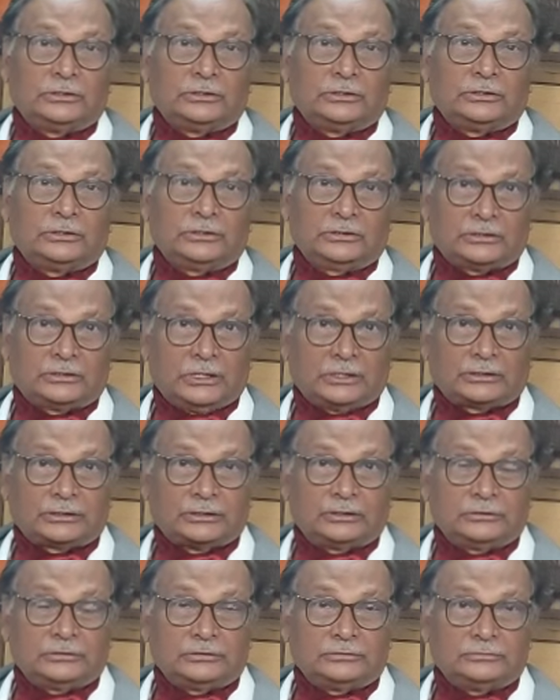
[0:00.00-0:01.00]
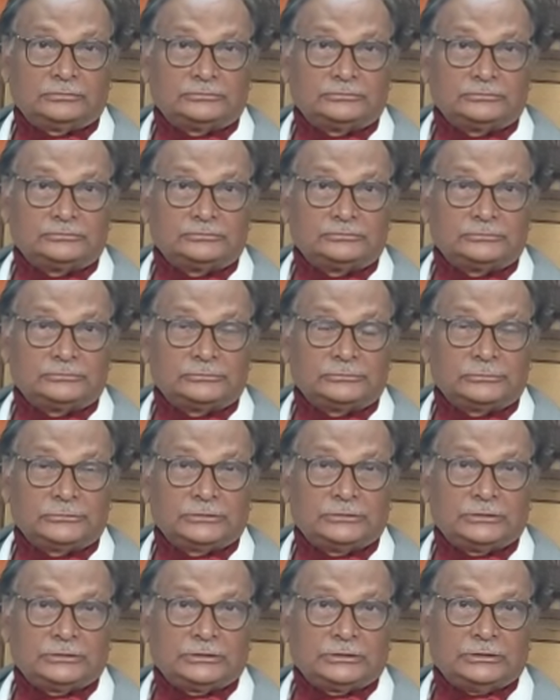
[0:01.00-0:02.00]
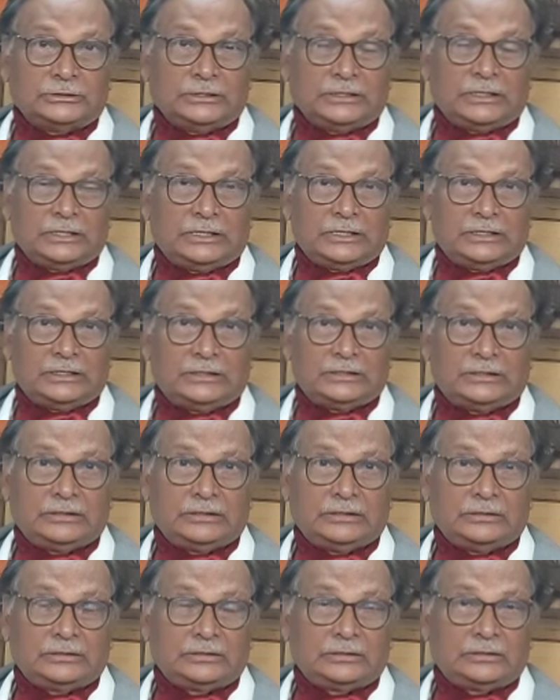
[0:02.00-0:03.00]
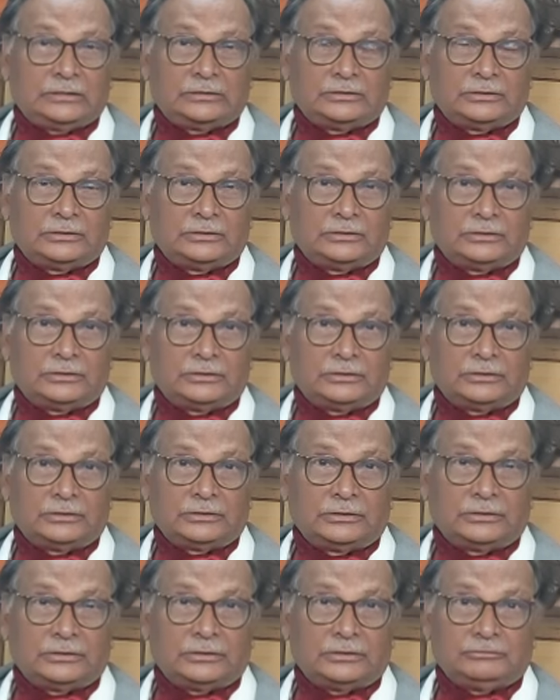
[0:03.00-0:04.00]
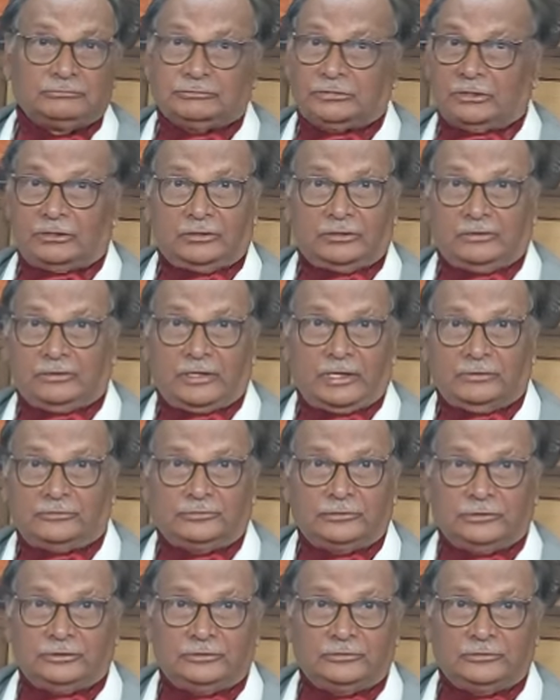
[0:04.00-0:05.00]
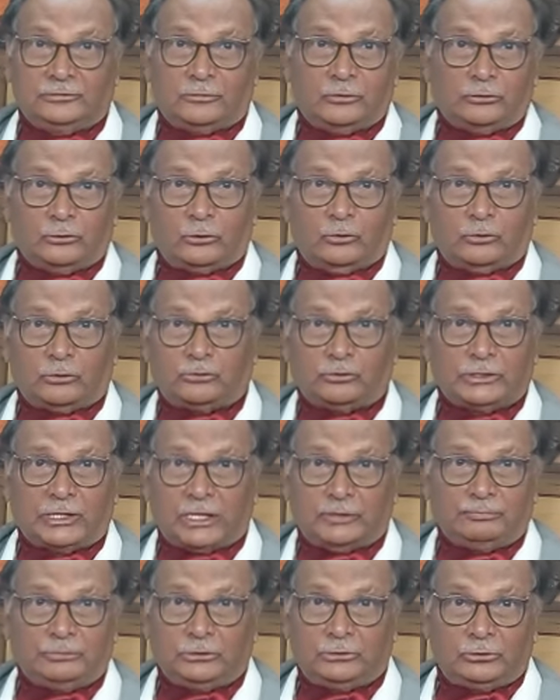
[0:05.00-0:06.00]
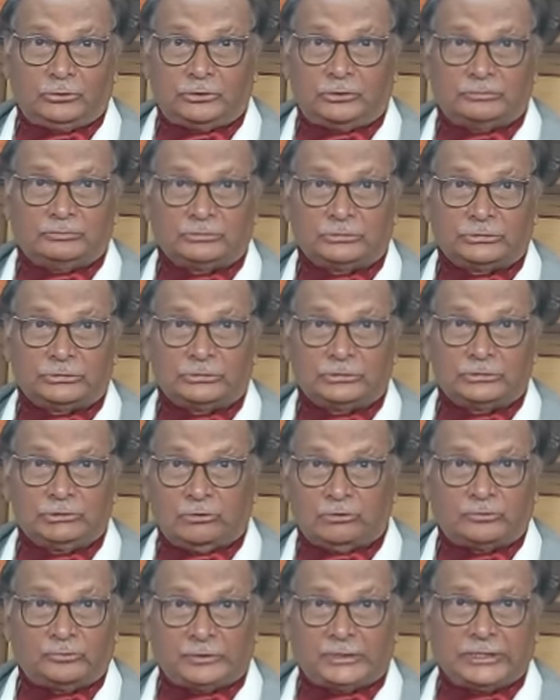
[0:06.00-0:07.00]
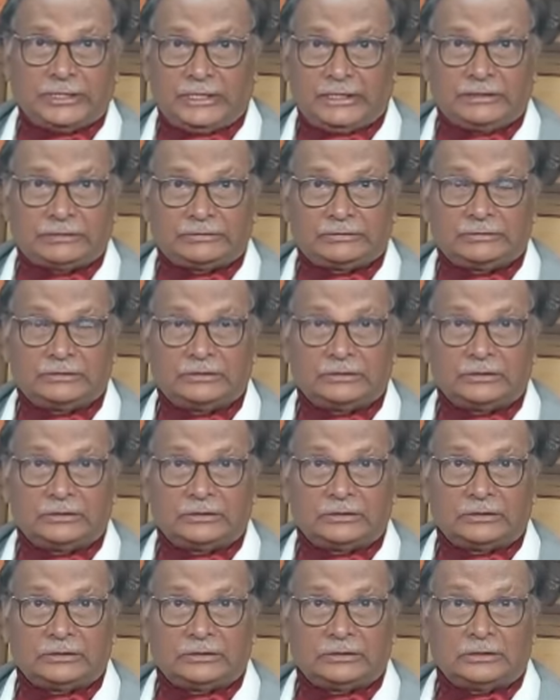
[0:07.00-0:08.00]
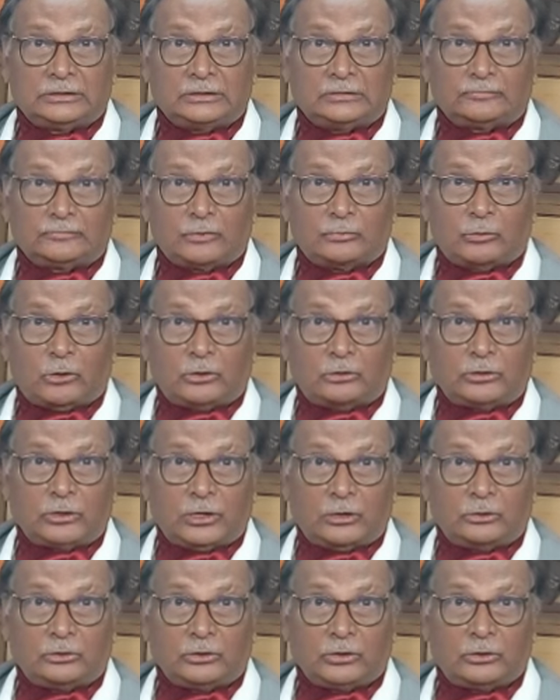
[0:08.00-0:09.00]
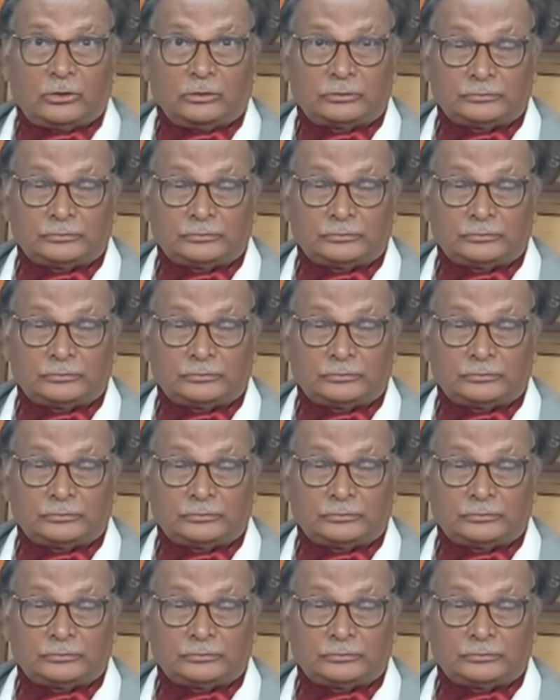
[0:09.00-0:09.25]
Dhaka. And General Nazi did not know what was happening to him. He was being hit from all round now.